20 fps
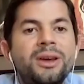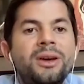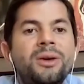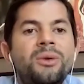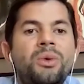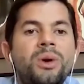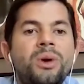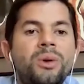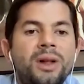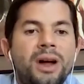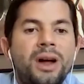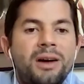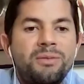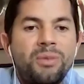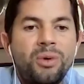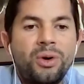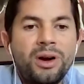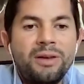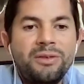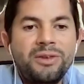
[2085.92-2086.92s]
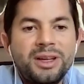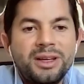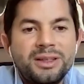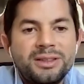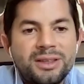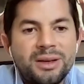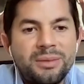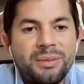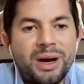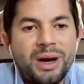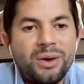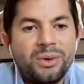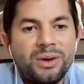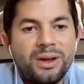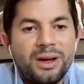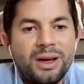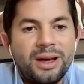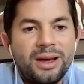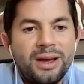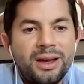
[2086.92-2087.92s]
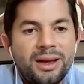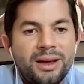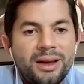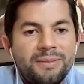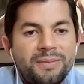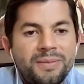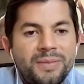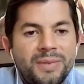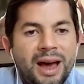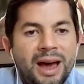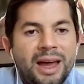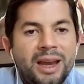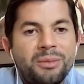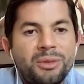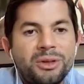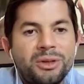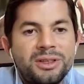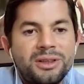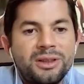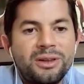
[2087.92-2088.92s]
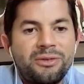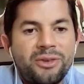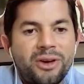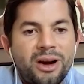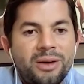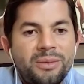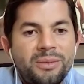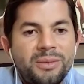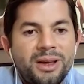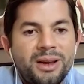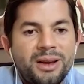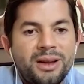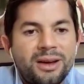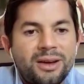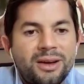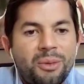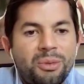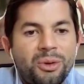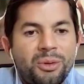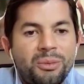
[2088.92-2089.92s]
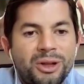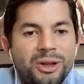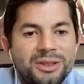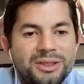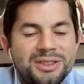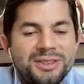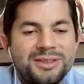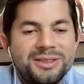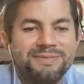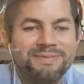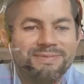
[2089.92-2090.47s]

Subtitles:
we will have more evidence about animals in the farm in a couple months.